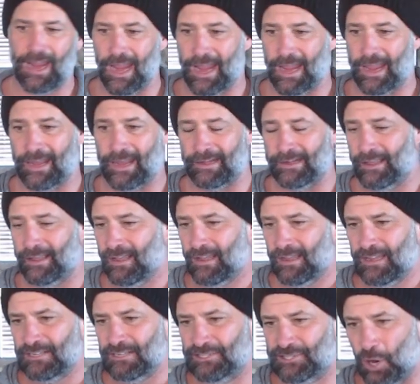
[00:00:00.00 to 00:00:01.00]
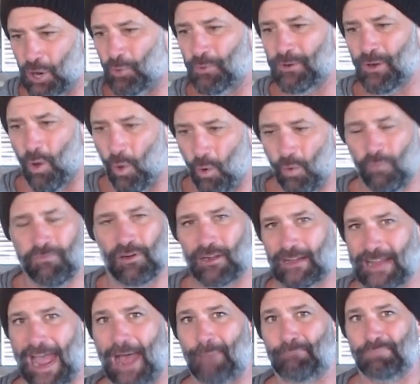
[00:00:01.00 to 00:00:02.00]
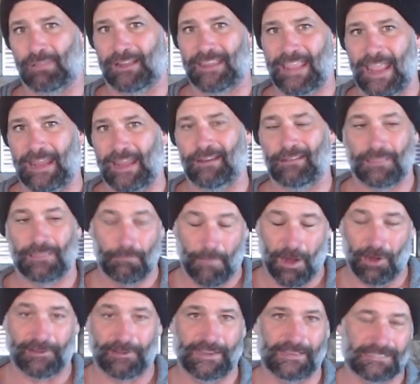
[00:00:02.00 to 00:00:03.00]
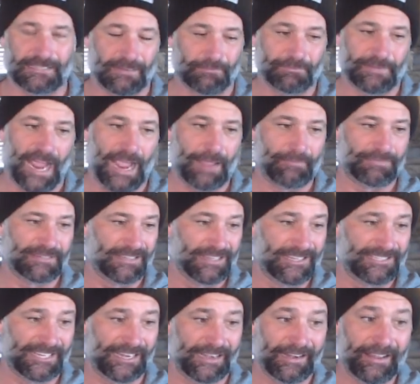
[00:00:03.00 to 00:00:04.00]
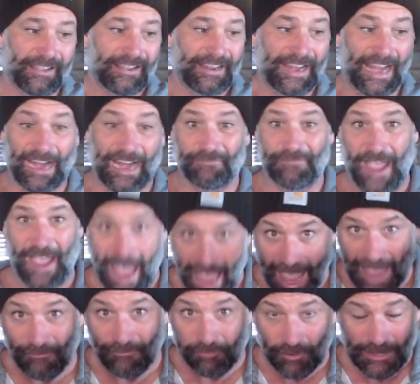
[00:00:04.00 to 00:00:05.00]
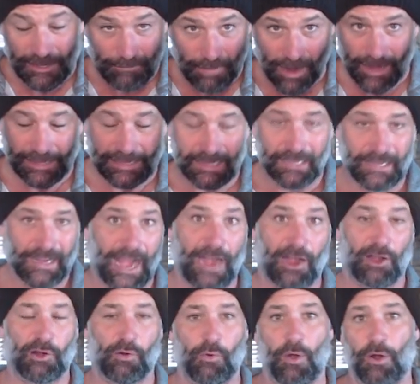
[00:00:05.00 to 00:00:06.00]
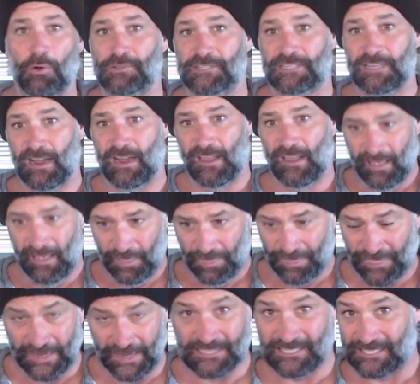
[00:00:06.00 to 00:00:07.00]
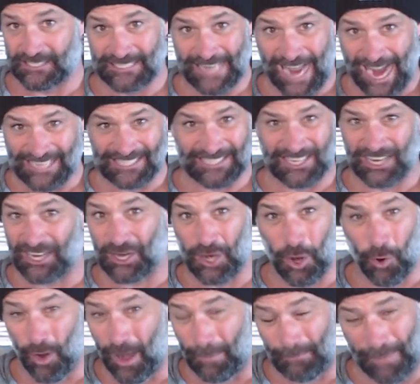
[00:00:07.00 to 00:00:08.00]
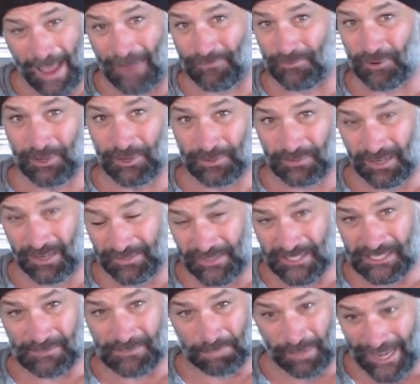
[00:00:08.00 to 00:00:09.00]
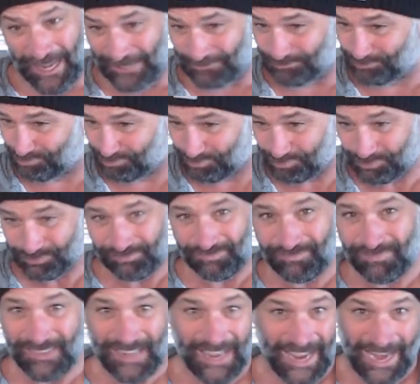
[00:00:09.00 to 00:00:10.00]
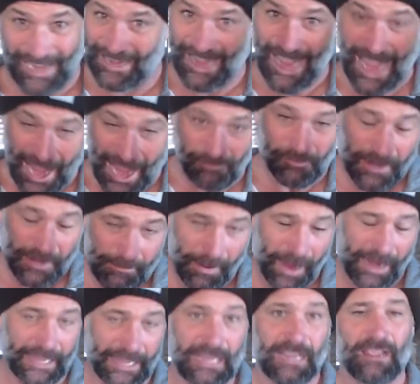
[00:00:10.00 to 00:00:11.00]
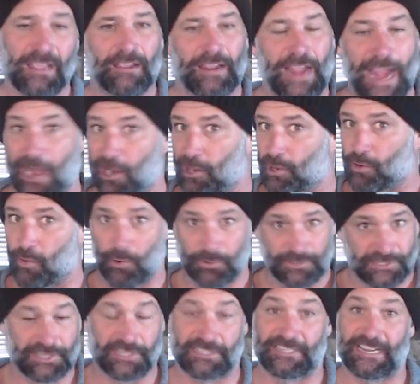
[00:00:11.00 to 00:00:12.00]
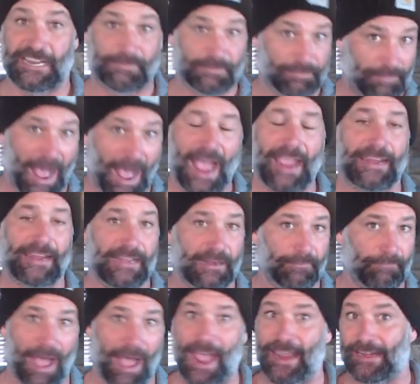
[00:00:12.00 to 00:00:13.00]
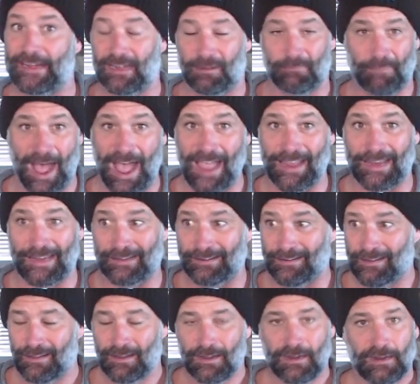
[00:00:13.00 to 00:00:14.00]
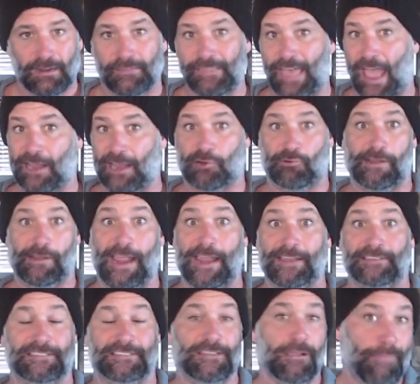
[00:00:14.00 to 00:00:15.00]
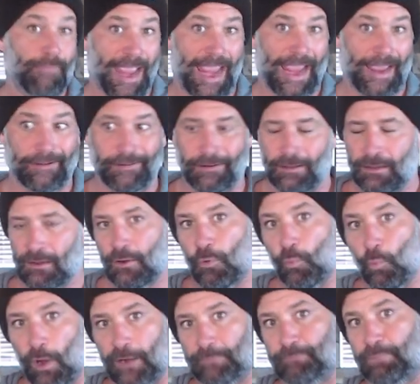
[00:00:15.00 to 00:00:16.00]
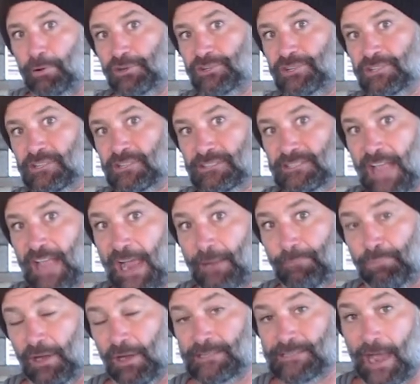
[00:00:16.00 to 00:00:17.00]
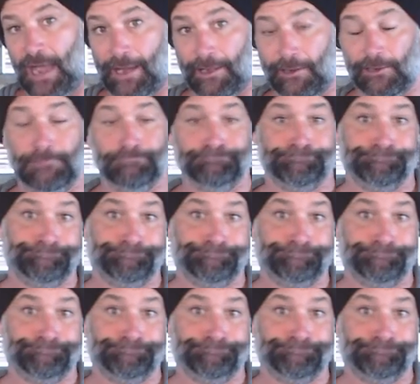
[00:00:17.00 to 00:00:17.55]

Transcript: And don't overcomplicate the market sometimes. Listen, if everybody, air quotes, thinks the stock's going to go up after the split, and everybody, air quotes, just keeps buying and buying and buying, that creates demand. What pushes the stock price higher?